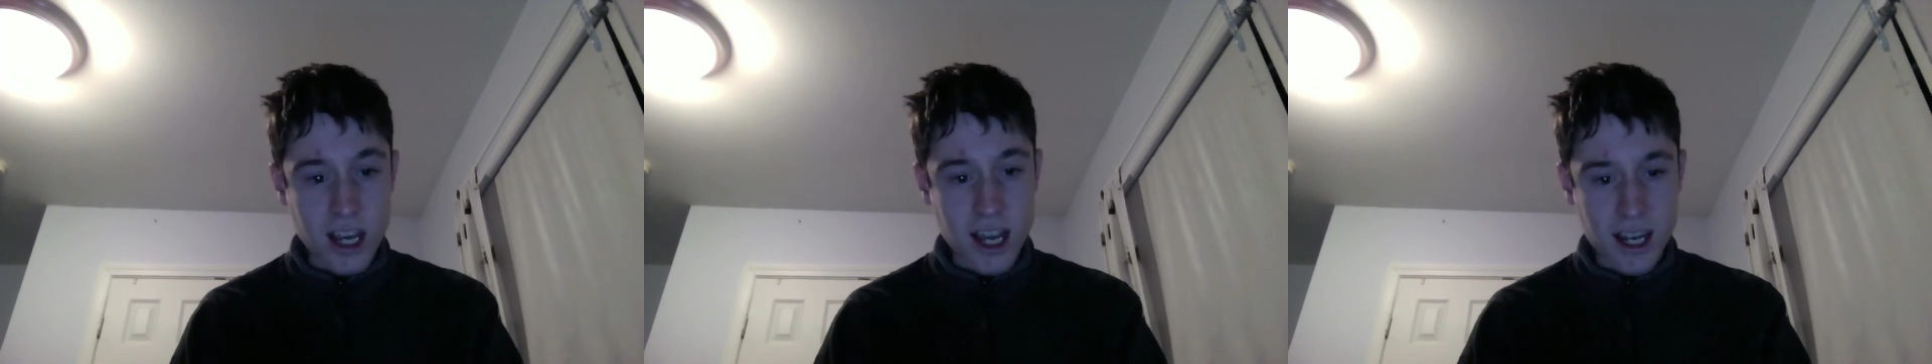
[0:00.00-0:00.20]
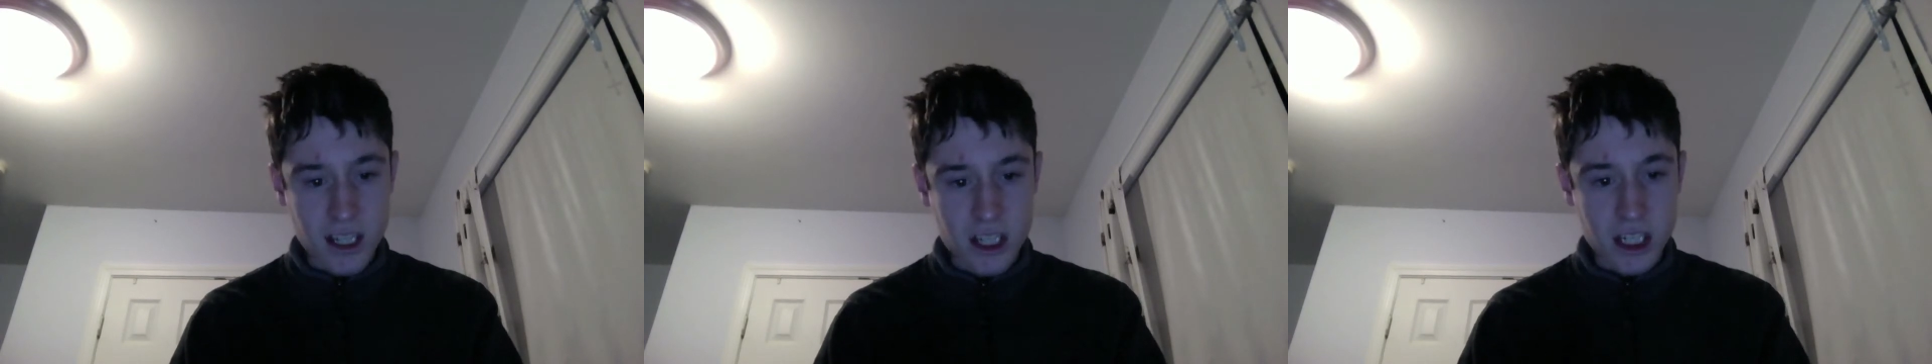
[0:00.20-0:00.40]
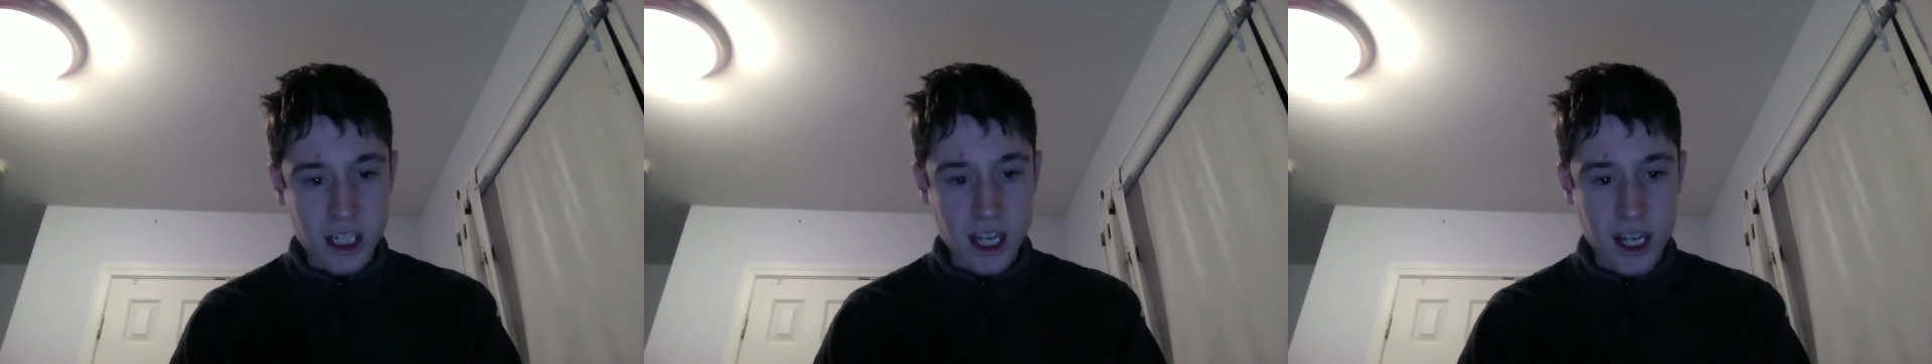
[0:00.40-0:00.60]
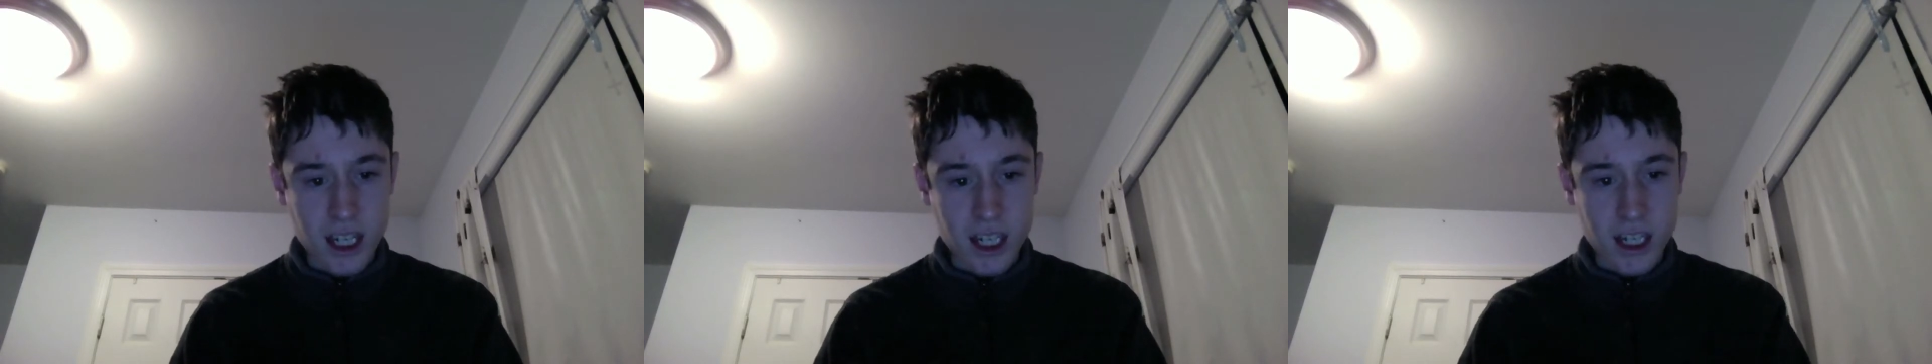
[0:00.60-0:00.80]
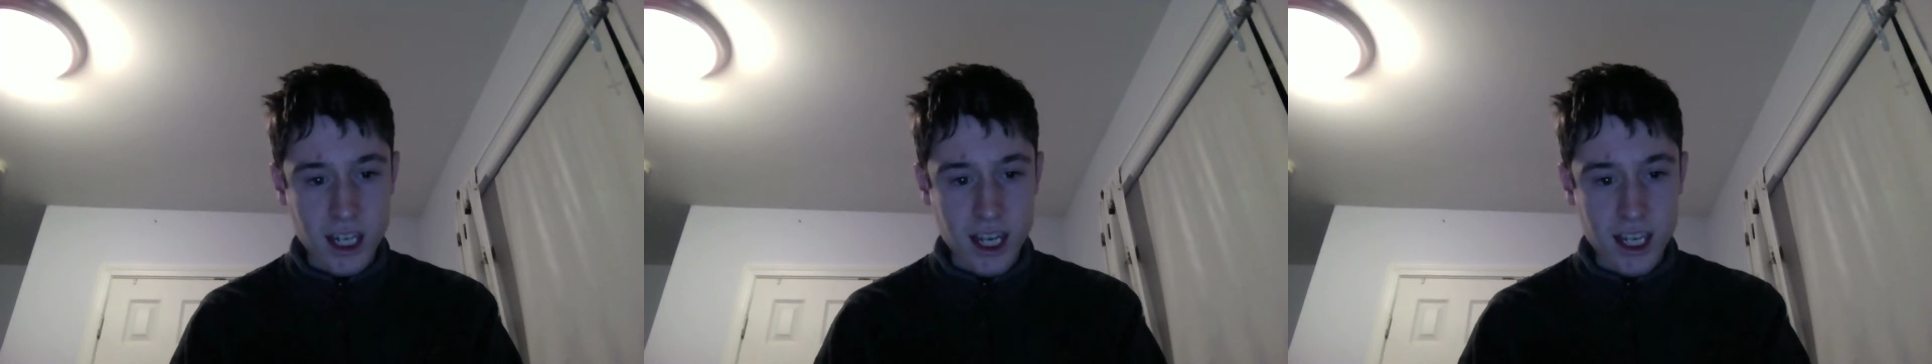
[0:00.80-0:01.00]
actually
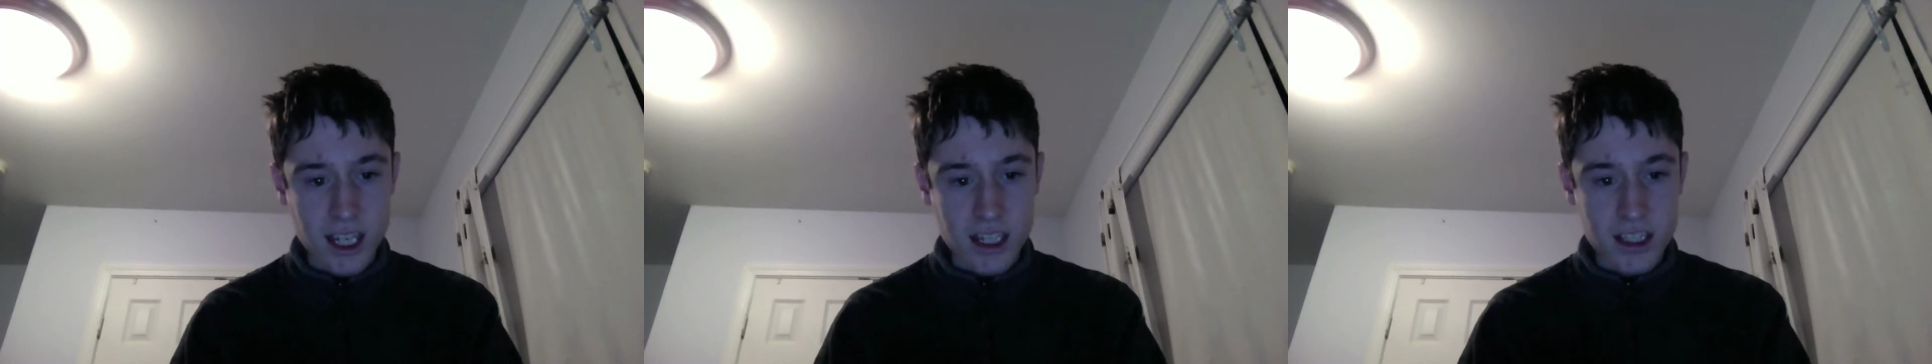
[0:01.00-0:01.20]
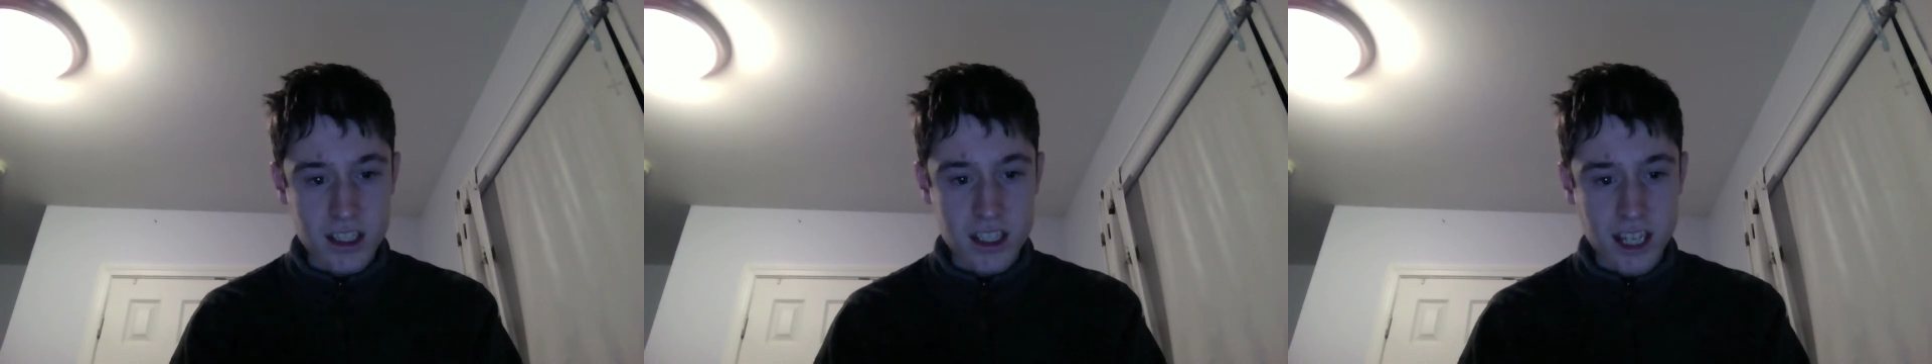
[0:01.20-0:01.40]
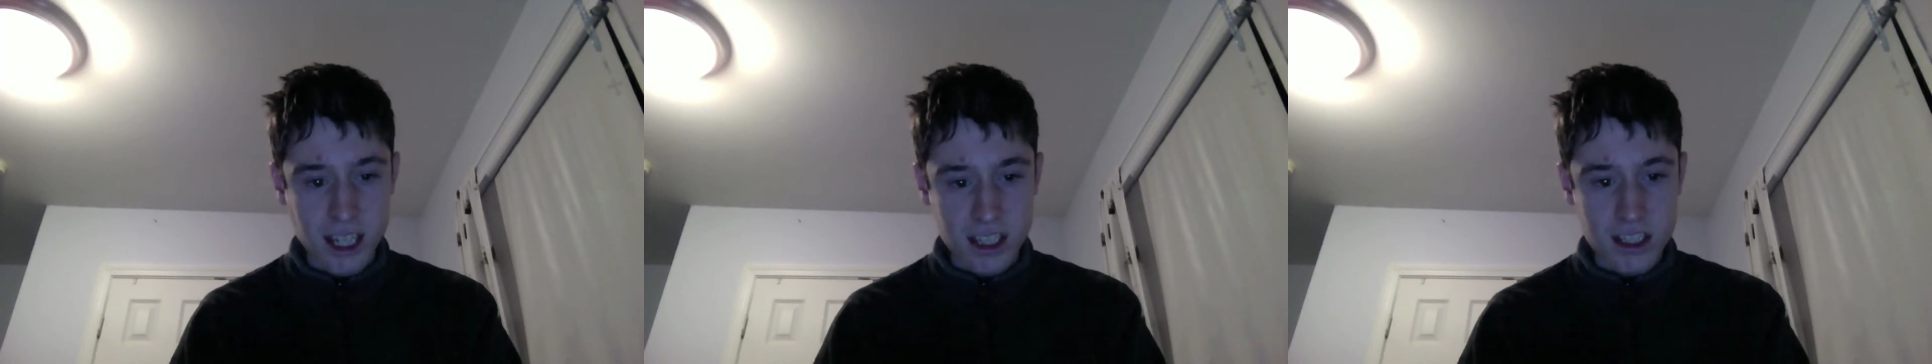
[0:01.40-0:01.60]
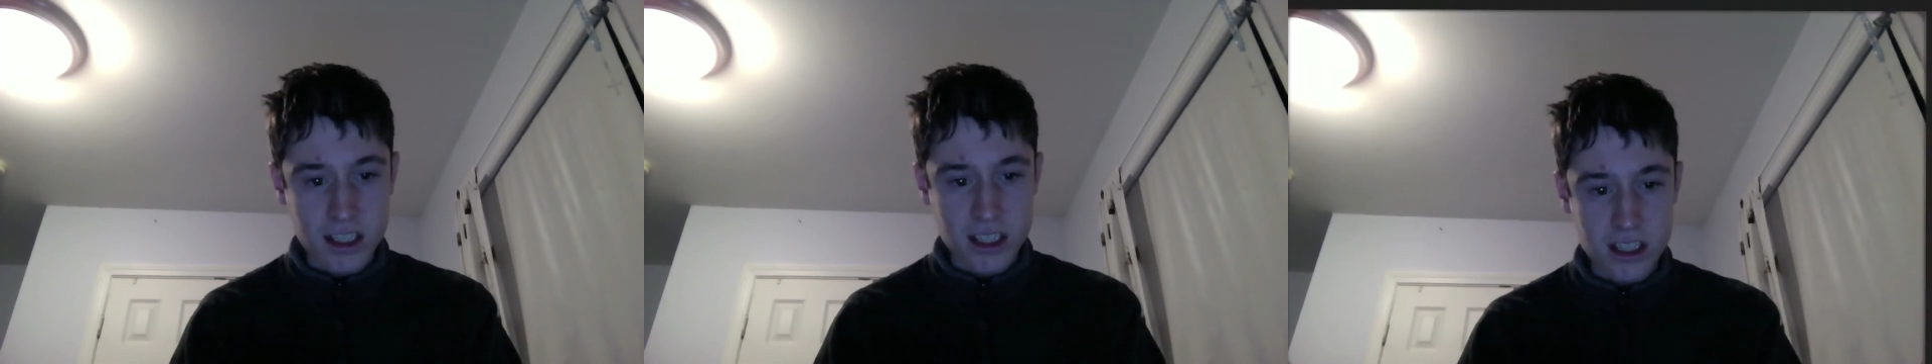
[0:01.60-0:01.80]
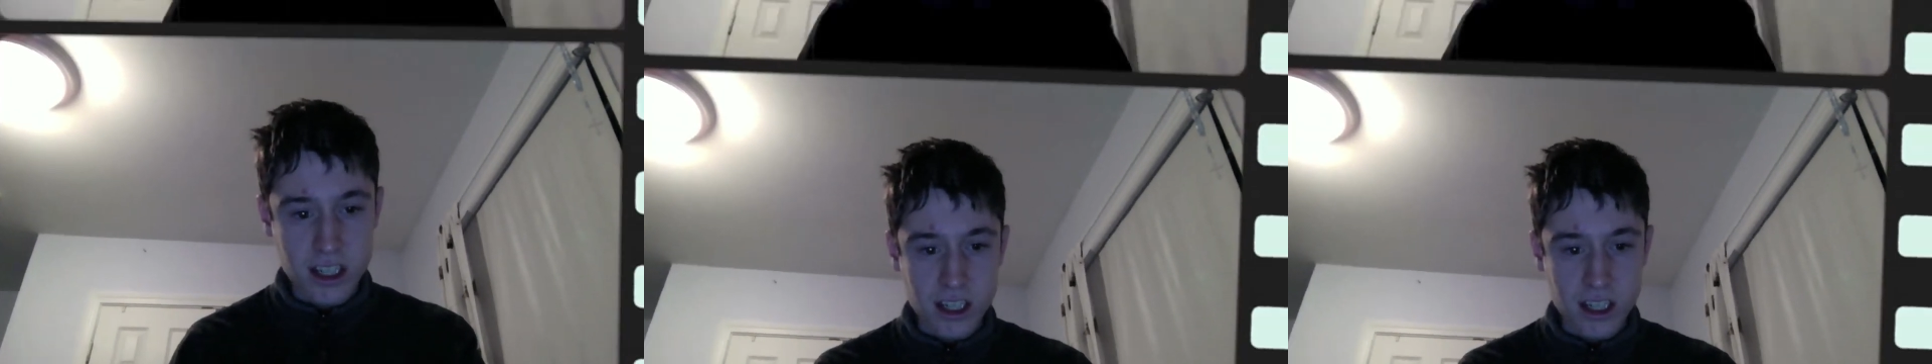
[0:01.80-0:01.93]
getting a 6.